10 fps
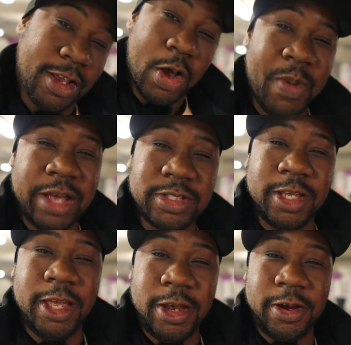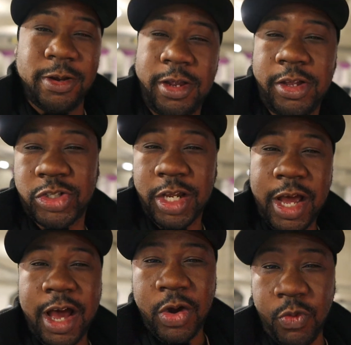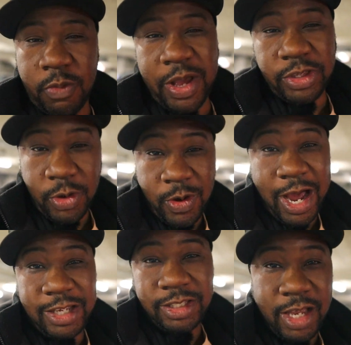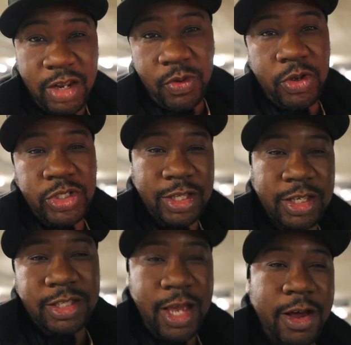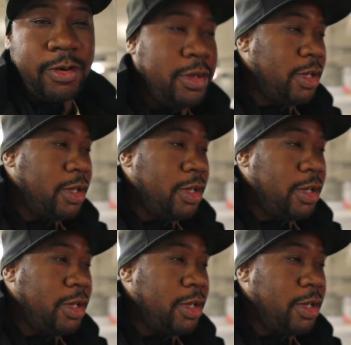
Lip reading: Yo, I'm actually here in Chicago. We're about to go ice skating. We're gonna check this out.